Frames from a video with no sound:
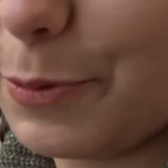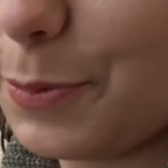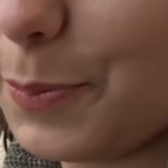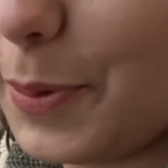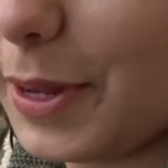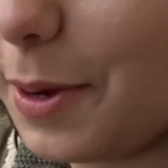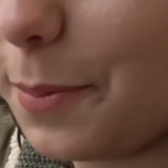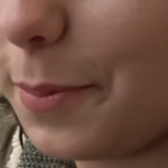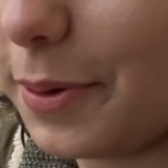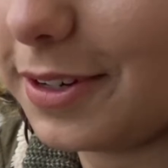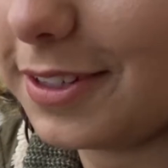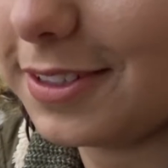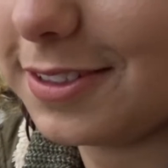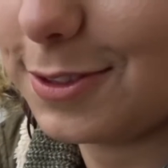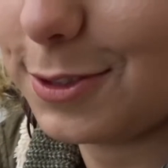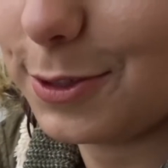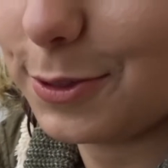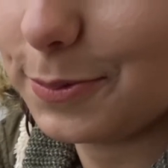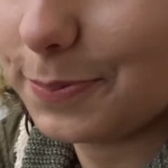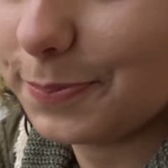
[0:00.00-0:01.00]
with peanut butter.
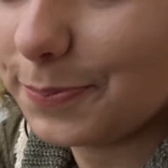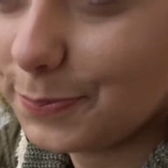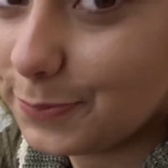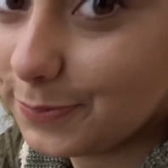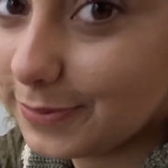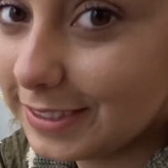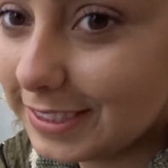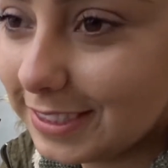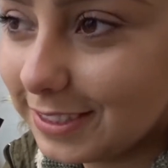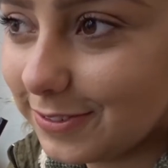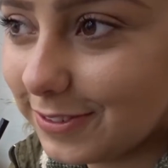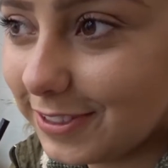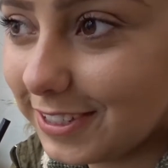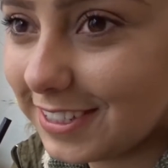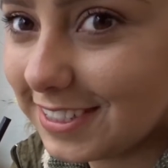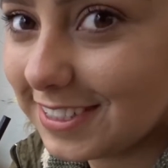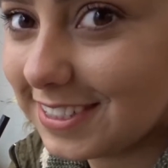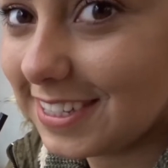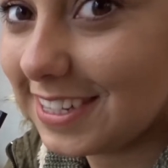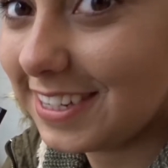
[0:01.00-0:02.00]
So I'm
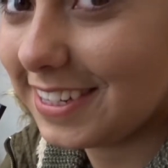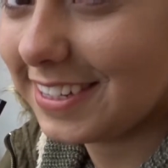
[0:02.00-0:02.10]
gonna see